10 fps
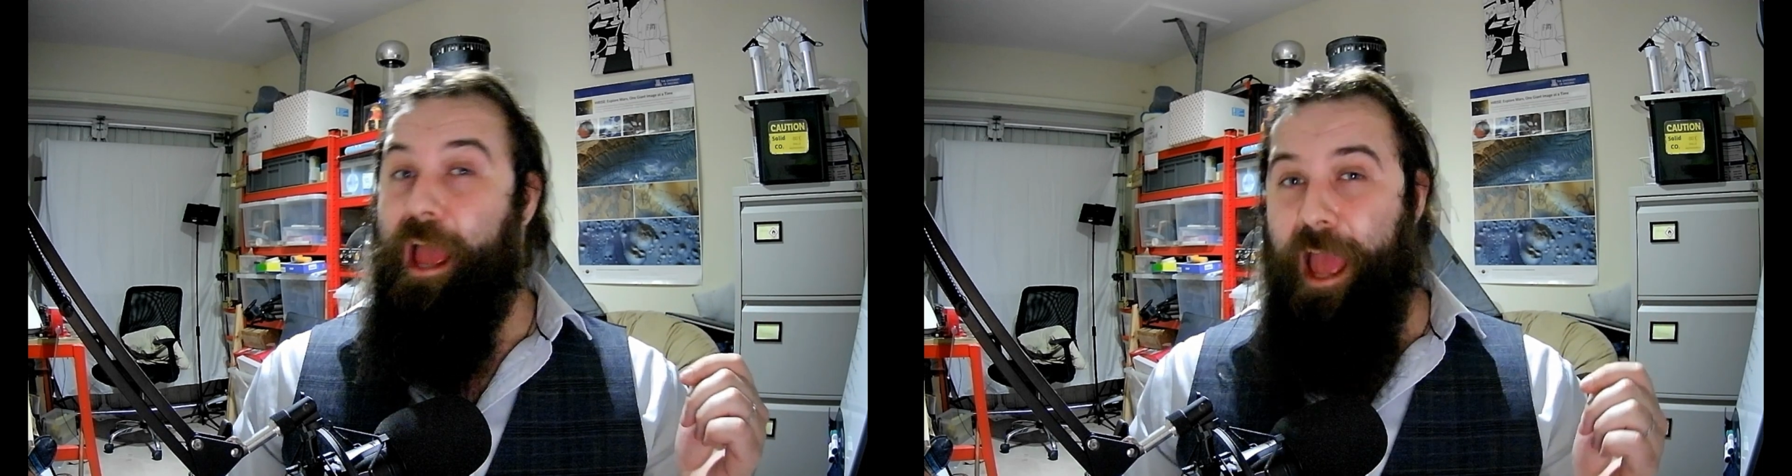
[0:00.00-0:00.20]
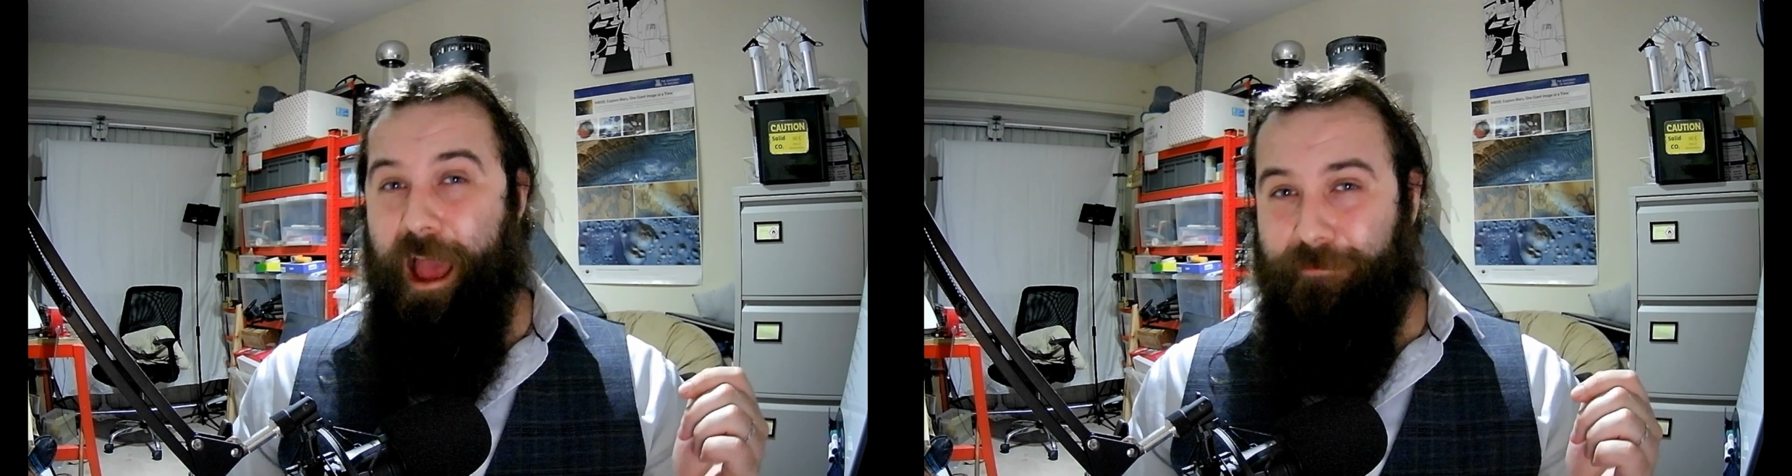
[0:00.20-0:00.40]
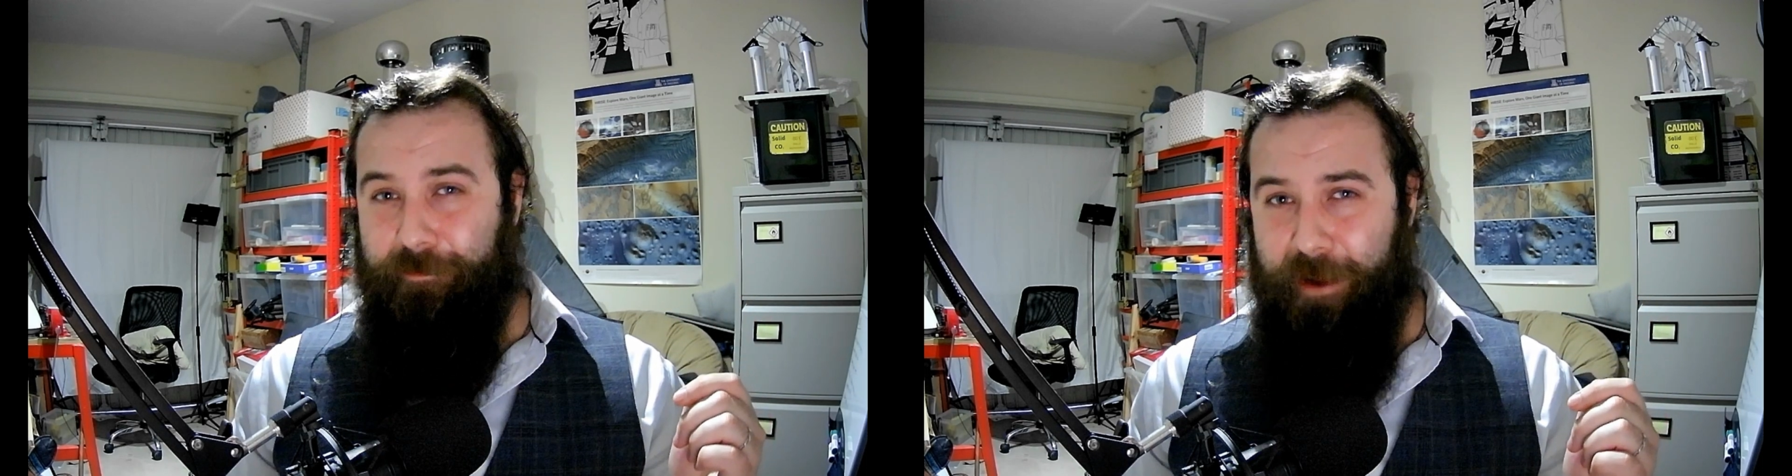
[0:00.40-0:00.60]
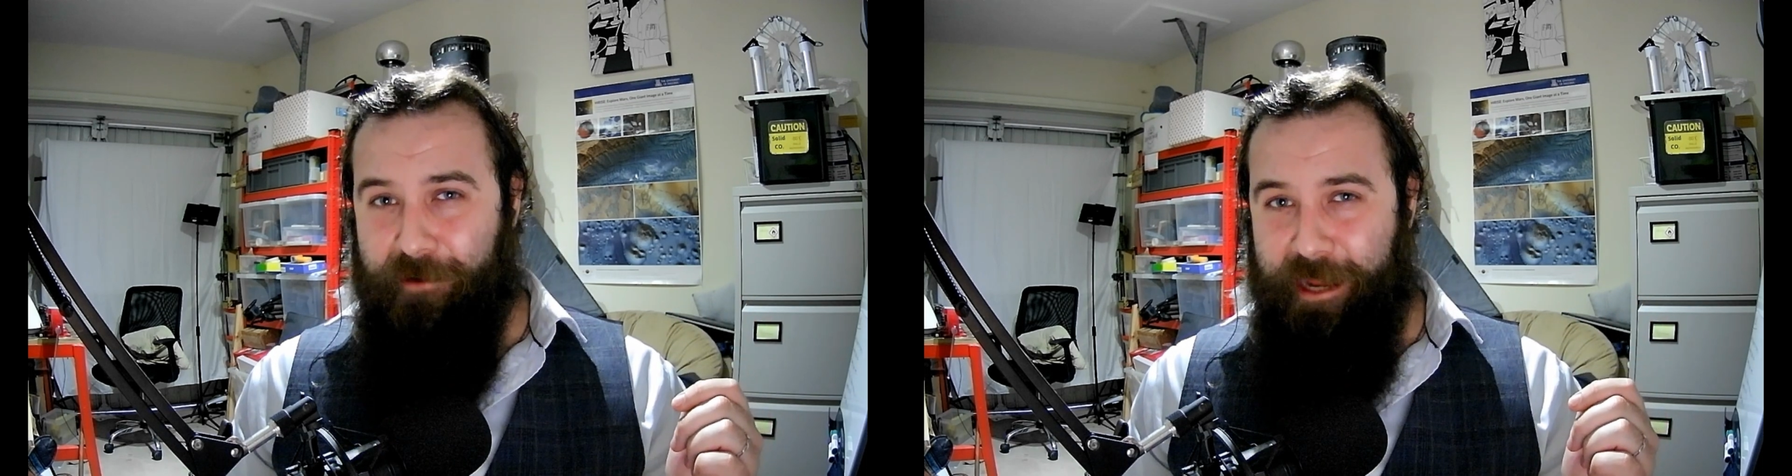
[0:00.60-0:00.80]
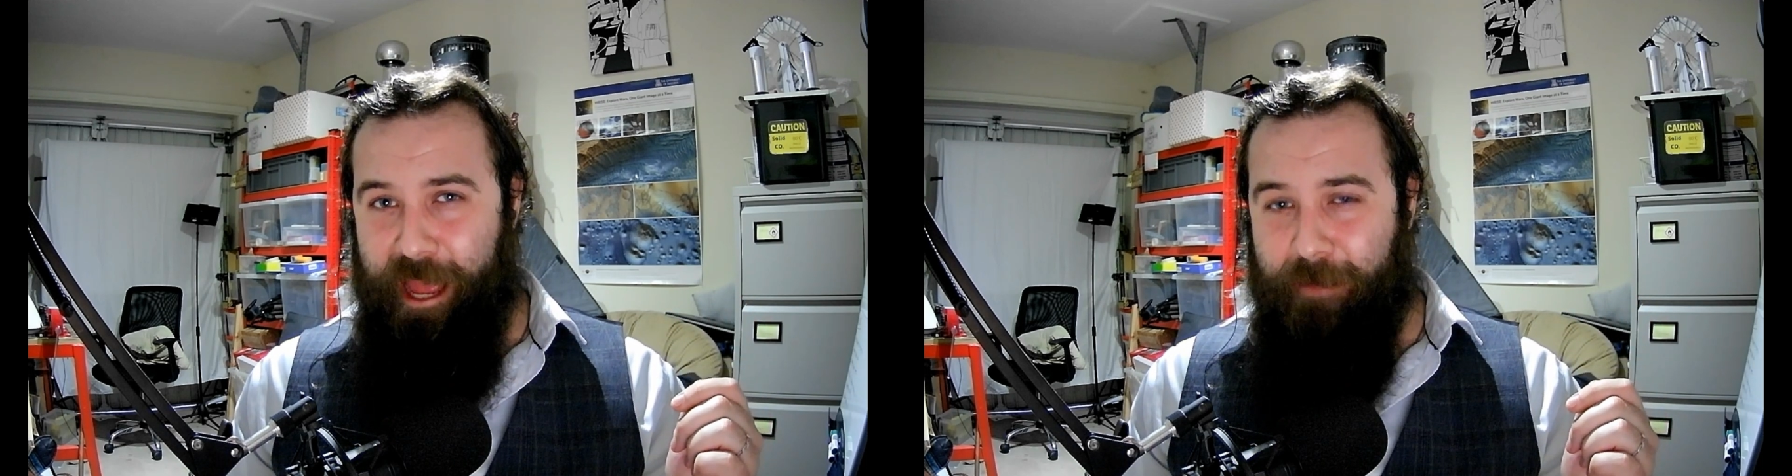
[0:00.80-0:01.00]
have a
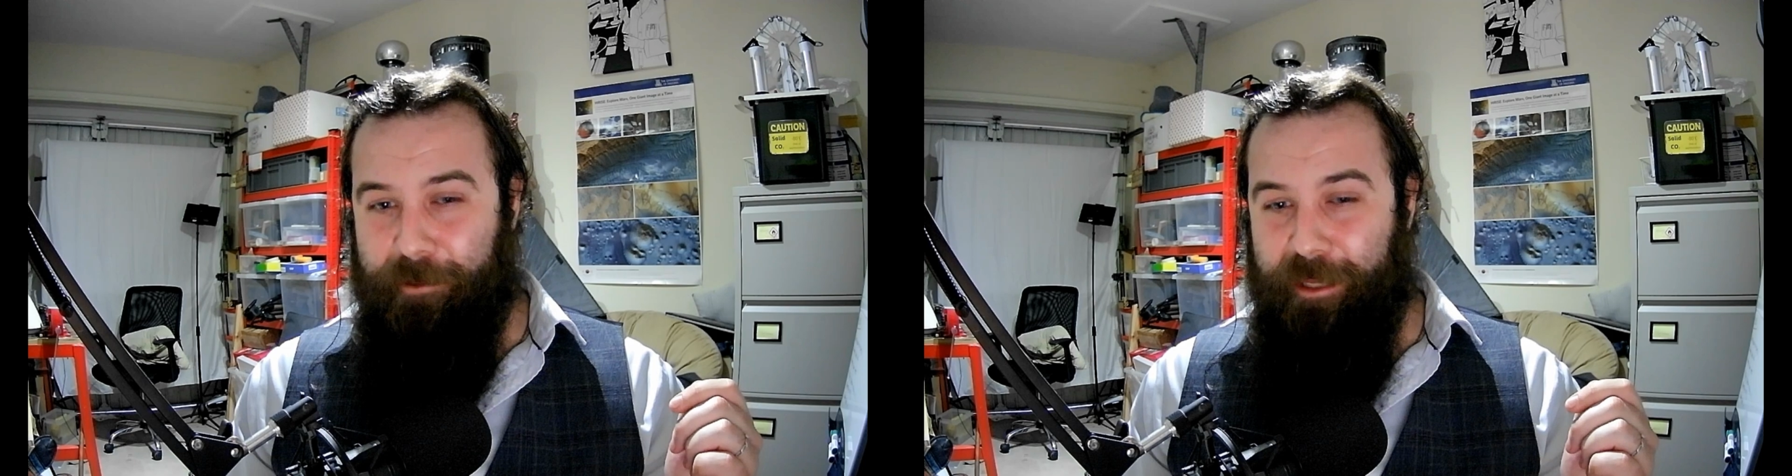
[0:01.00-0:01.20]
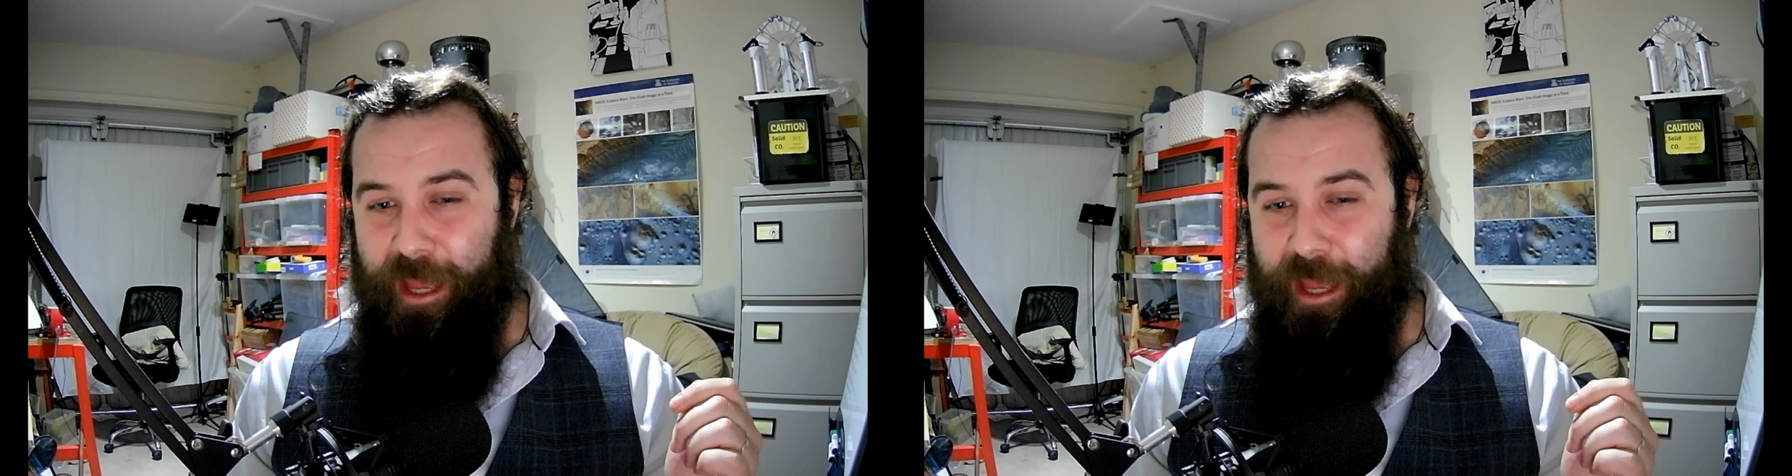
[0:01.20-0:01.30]
very happy